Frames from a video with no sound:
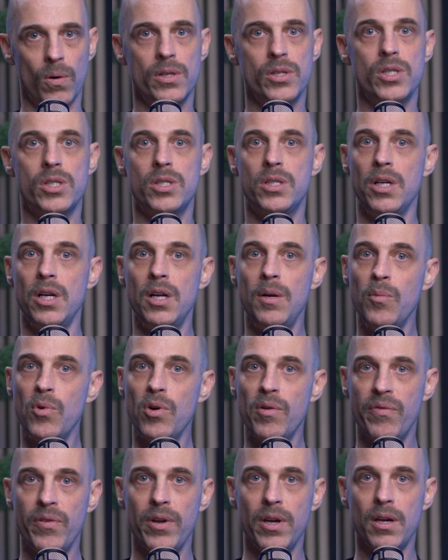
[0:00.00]
Still
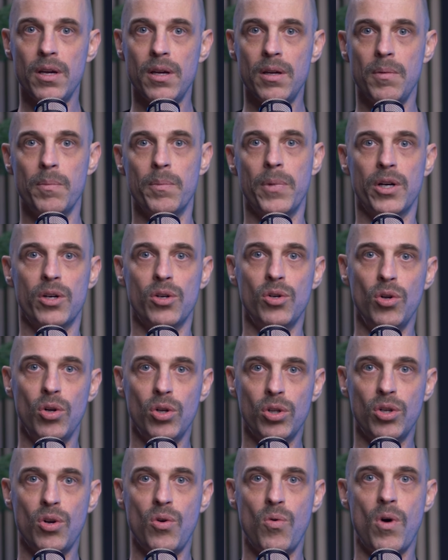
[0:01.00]
moving, but
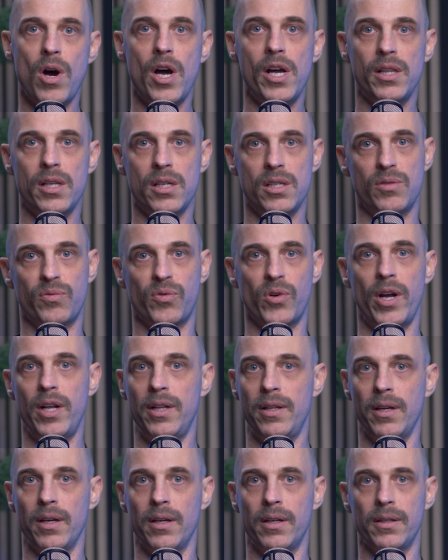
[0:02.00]
not quite as
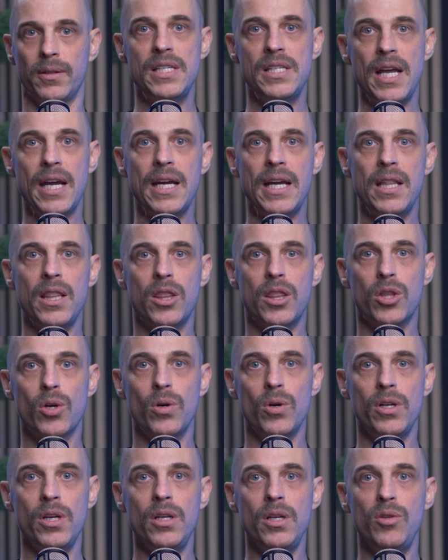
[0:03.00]
frantic. Second
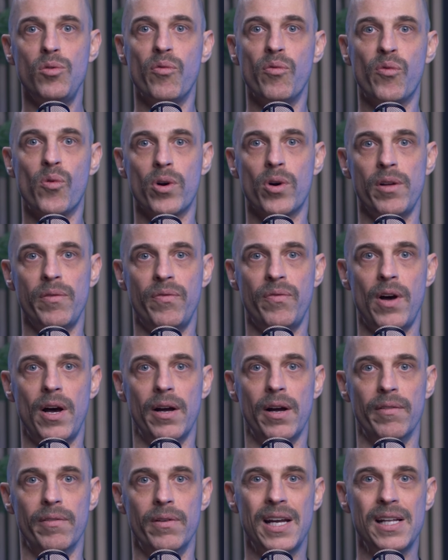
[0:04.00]
30 to
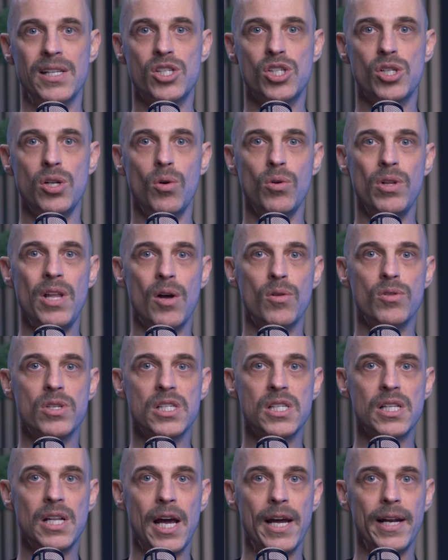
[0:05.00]
45. Can slow down
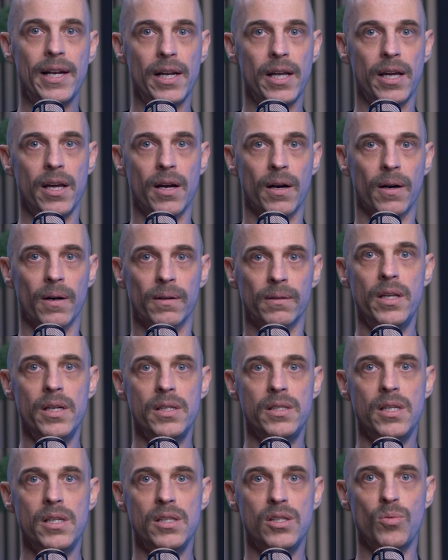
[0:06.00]
slightly here.
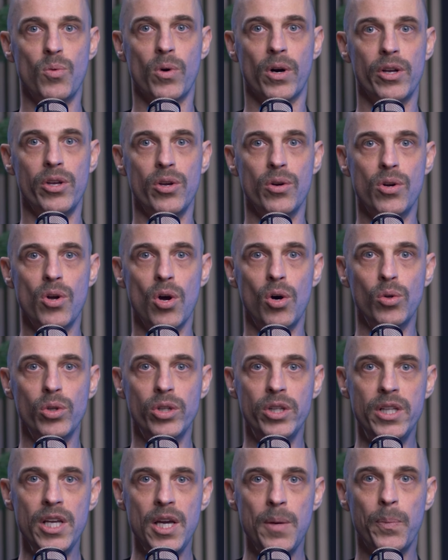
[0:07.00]
This is where you go
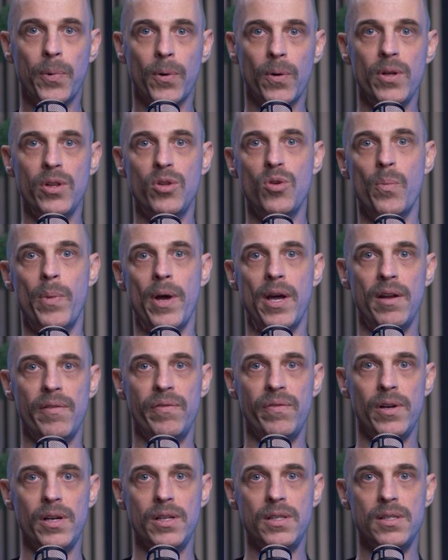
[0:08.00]
deeper into
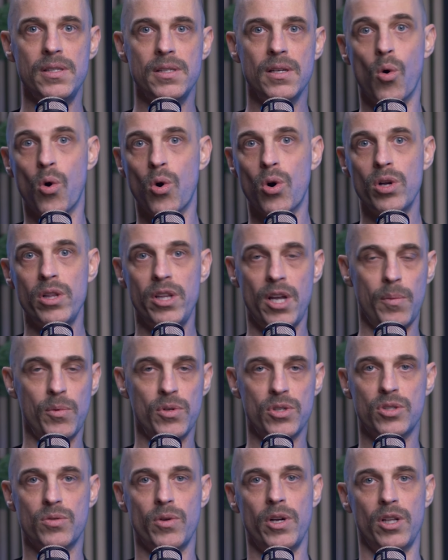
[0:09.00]
benefits or
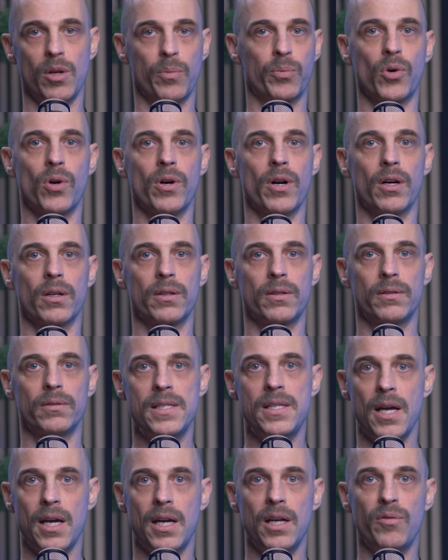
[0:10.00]
demonstrate the product.
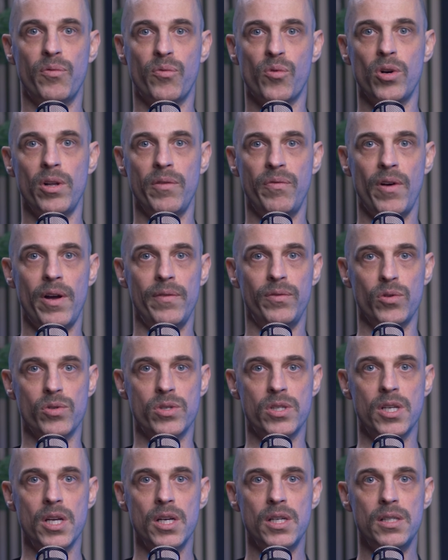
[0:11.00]
Second 45 to
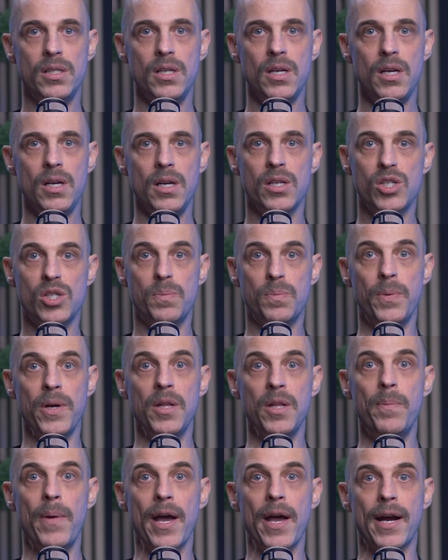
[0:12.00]
60,
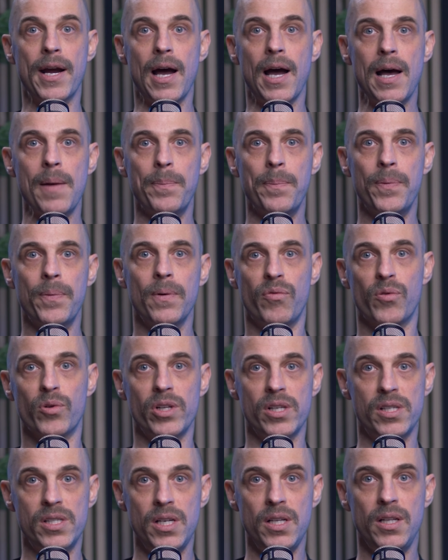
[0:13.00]
speed back up for
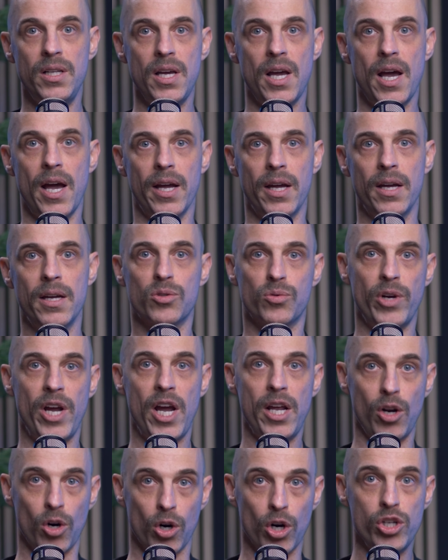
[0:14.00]
the CTA.
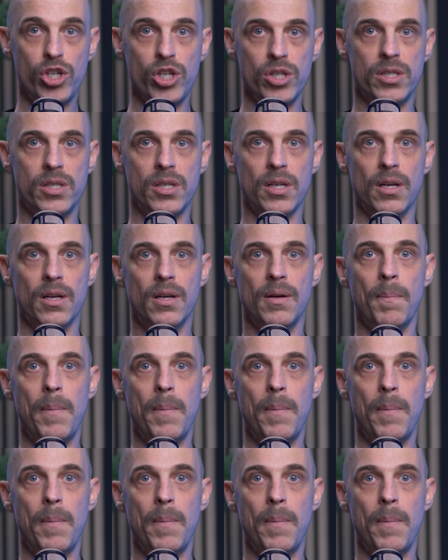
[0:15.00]
Create urgency.